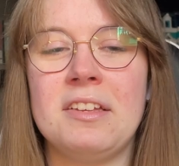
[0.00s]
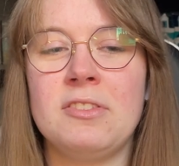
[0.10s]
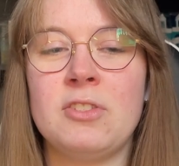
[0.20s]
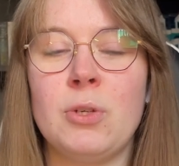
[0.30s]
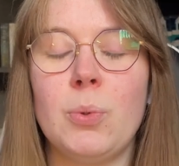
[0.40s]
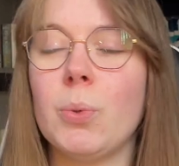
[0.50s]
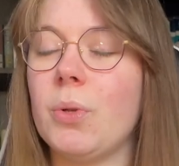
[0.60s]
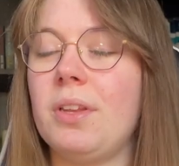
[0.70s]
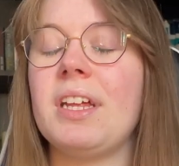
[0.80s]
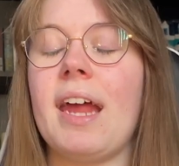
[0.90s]

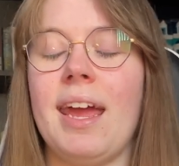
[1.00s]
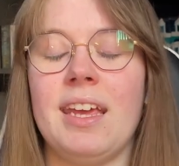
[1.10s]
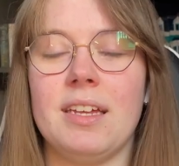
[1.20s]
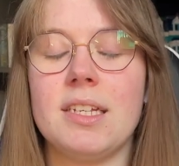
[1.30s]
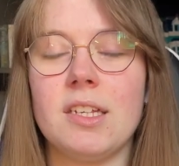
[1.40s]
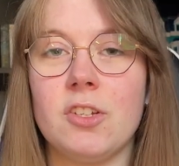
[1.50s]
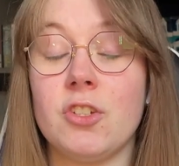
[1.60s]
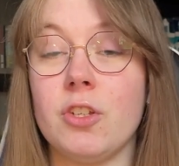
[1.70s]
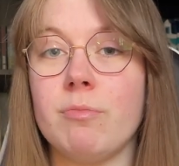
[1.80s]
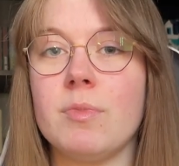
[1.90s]
tool than I had
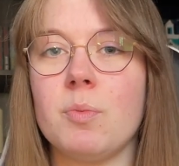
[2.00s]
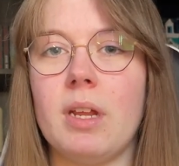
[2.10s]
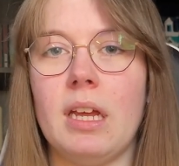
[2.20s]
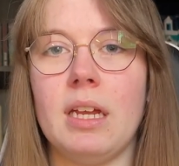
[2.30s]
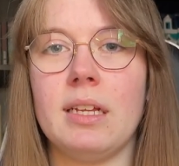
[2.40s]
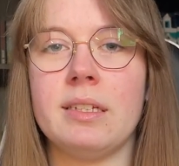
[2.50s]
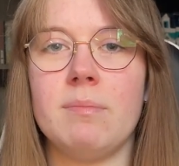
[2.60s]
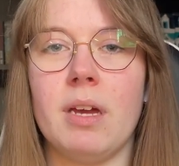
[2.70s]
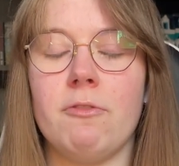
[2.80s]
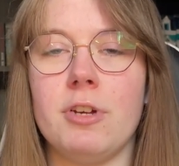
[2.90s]
assumed when I did
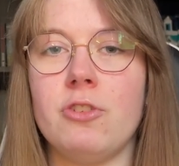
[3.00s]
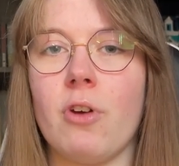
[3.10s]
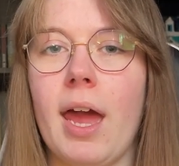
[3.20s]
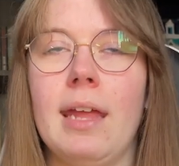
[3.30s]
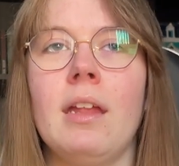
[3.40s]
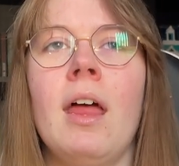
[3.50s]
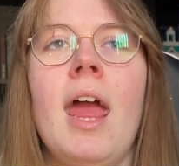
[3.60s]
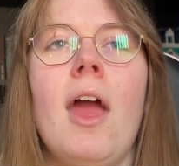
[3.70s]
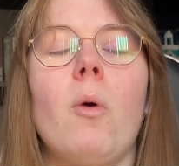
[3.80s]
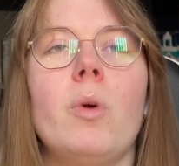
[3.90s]
my free trial,
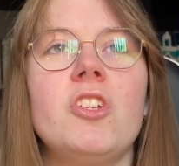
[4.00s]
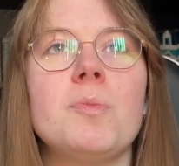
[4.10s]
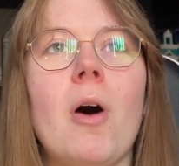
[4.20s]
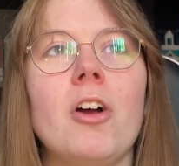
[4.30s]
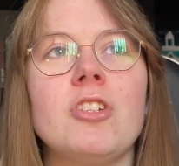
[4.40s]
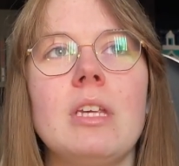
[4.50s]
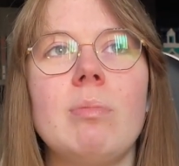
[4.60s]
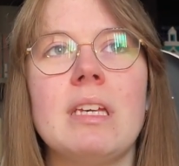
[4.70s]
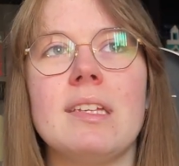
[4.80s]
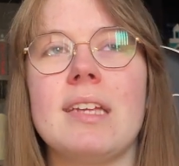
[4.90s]
which is partially
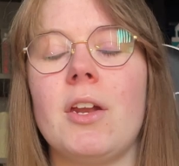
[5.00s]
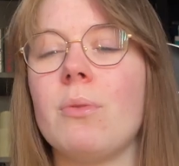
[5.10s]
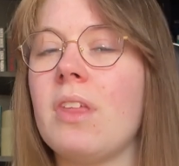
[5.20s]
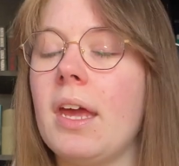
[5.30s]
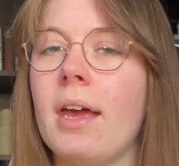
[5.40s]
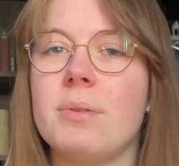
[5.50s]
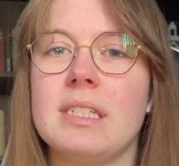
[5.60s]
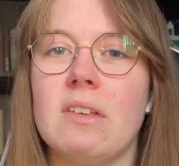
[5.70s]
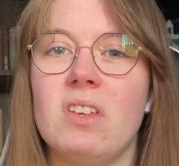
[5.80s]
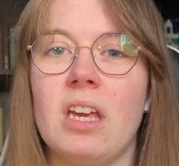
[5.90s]
because I don't think I was
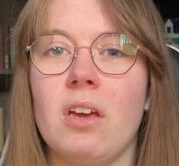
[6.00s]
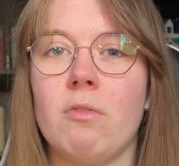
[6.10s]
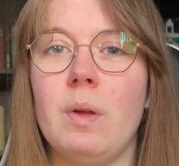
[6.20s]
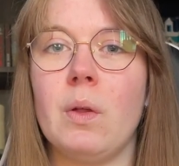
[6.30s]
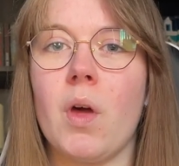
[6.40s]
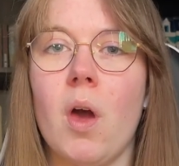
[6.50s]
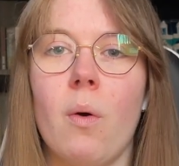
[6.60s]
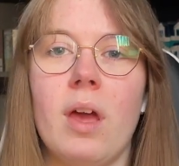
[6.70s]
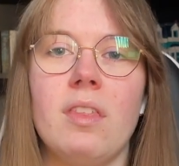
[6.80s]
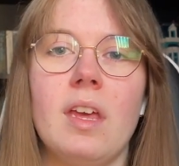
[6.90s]
giving it a real go.
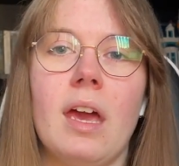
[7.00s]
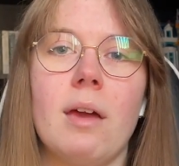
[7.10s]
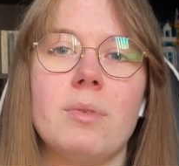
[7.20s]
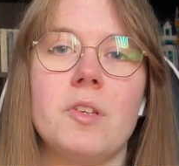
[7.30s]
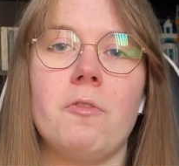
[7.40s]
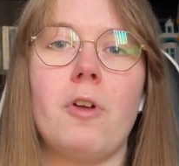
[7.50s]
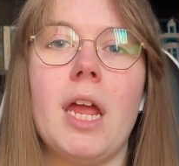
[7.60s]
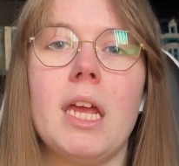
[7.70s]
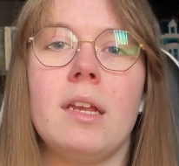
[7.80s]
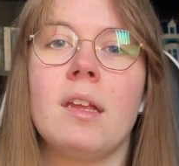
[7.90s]
I think I was
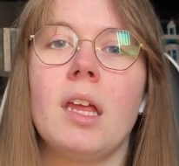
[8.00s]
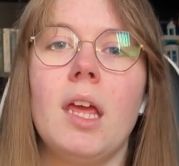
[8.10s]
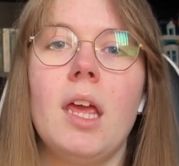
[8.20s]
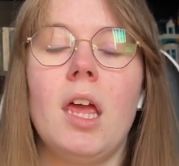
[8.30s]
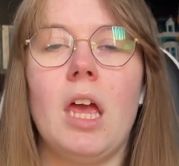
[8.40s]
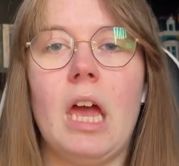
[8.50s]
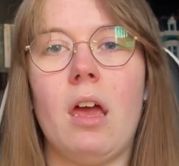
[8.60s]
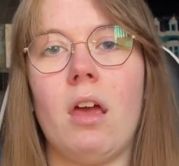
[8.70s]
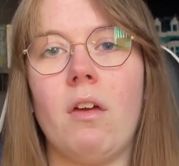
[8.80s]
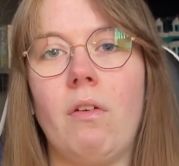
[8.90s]
afraid
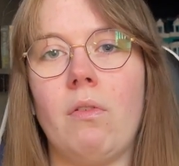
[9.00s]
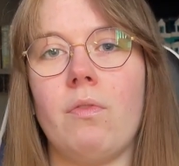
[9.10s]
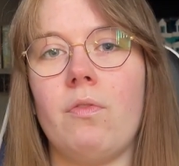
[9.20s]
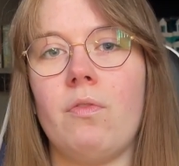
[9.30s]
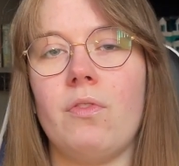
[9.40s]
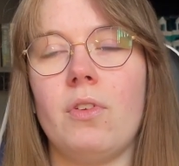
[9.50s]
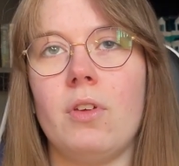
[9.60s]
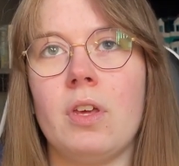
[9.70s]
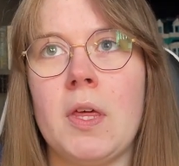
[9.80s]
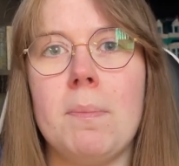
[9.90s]
of
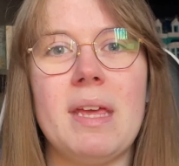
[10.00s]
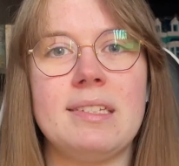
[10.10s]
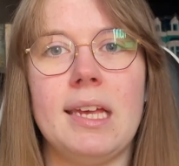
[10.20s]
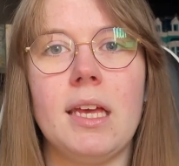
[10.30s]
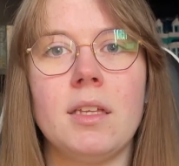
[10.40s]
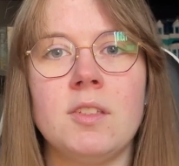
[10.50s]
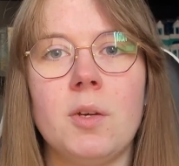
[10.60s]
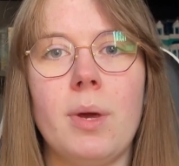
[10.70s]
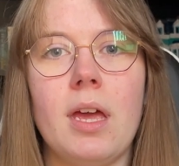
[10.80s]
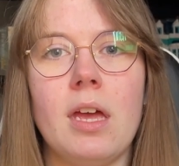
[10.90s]
committing
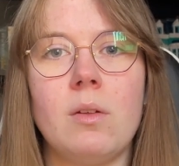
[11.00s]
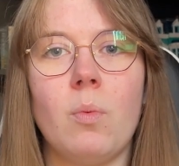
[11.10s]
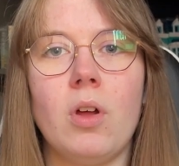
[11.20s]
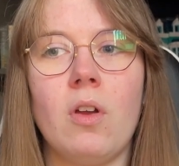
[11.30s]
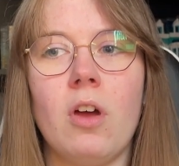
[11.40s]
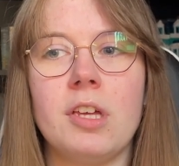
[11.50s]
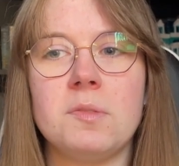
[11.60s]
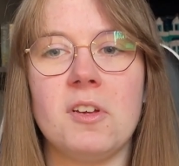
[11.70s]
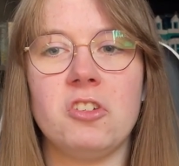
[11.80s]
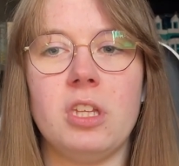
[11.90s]
to it and whatnot,
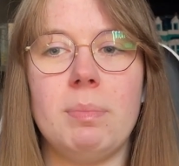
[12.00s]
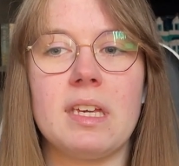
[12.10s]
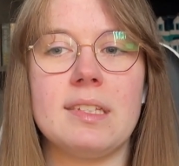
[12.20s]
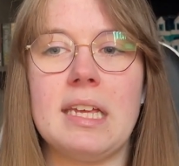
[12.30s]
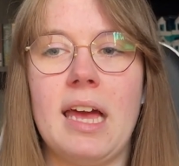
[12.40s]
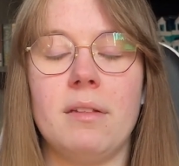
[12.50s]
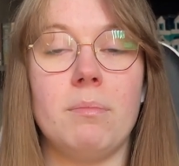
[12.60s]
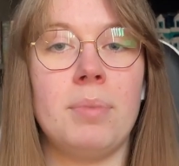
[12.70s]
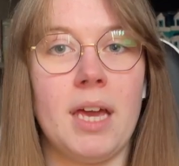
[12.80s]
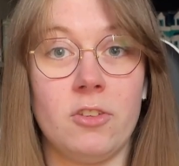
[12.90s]
especially because I
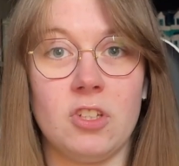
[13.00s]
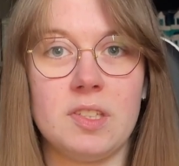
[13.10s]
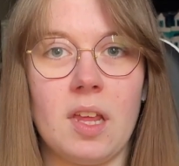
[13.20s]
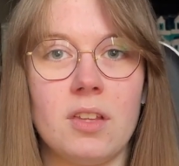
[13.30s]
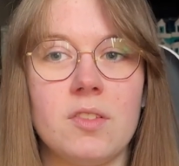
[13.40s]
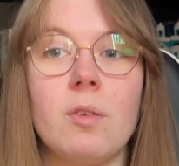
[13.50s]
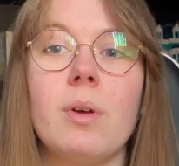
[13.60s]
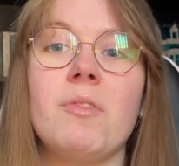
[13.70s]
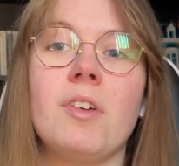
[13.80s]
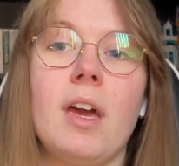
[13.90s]
hadn't purchased it, so
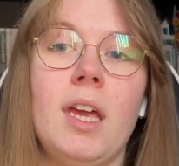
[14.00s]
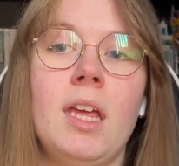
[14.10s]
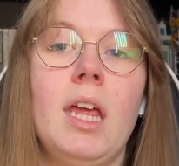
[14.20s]
if I